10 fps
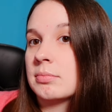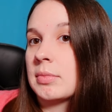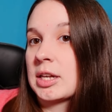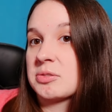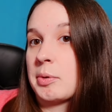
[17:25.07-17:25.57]

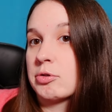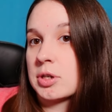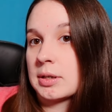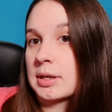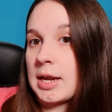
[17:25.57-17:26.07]

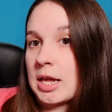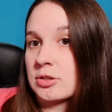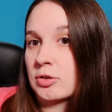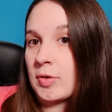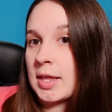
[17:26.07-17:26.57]
explosion
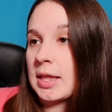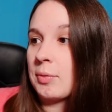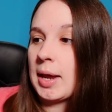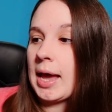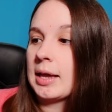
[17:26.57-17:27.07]
catastrophe that
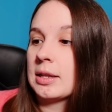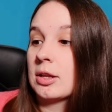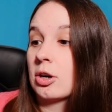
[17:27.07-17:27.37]
we had in the